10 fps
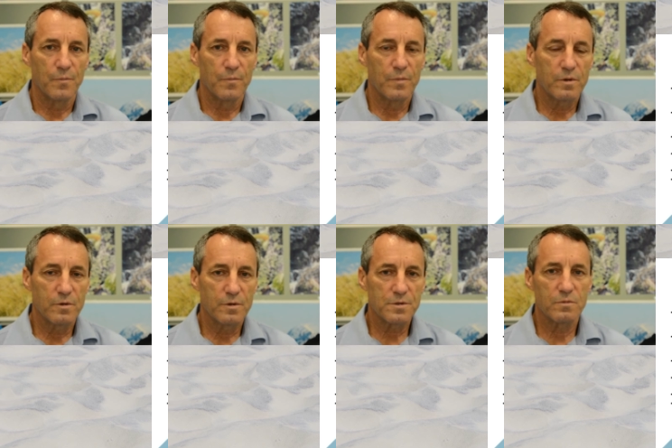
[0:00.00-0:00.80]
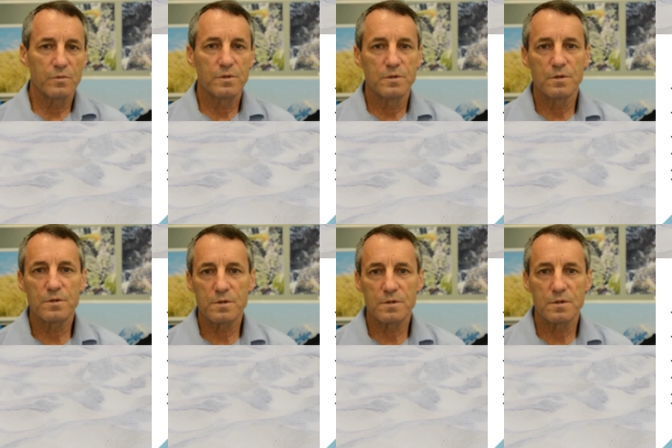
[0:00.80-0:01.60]
because it
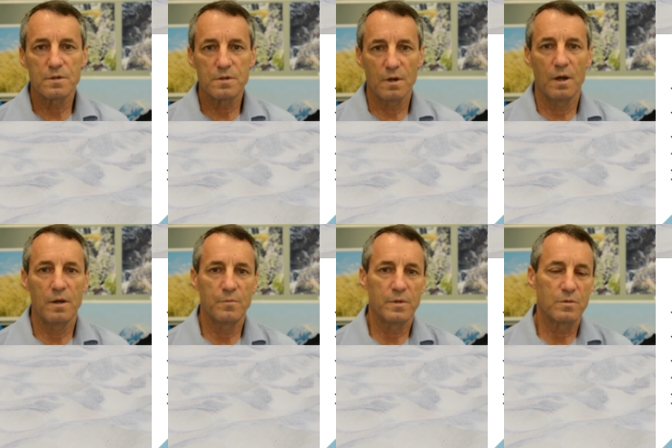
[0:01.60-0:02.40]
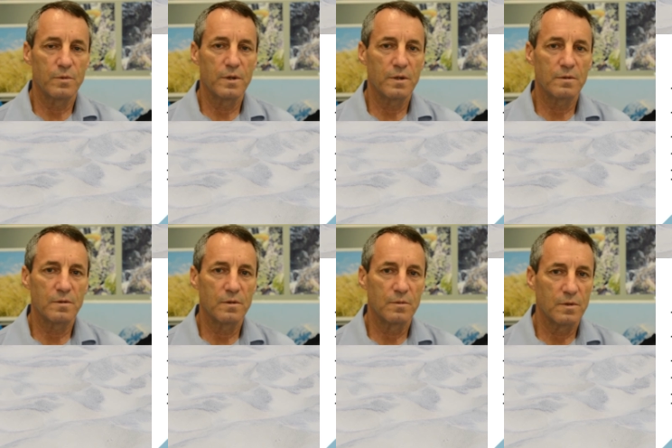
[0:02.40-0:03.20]
reduces the time between
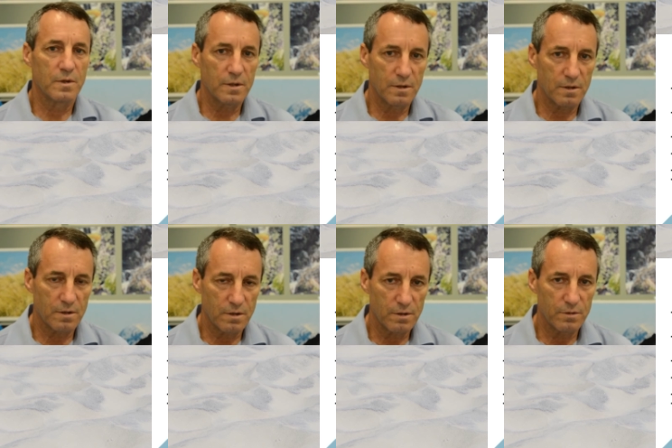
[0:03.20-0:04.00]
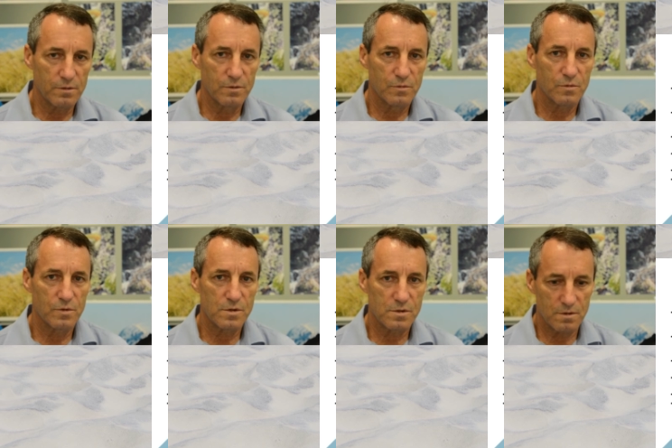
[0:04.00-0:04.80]
cutting the code,
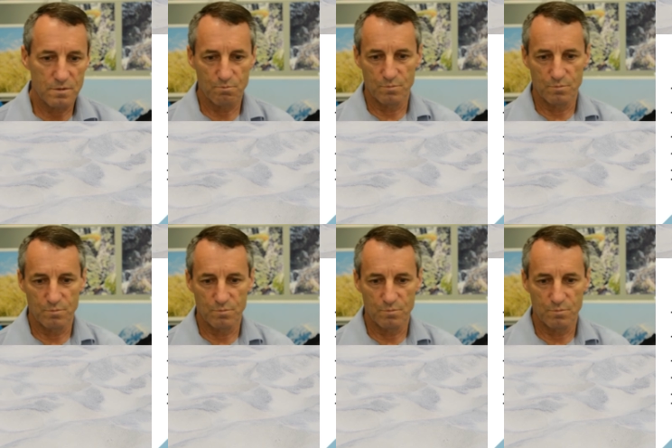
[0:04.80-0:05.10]
this, this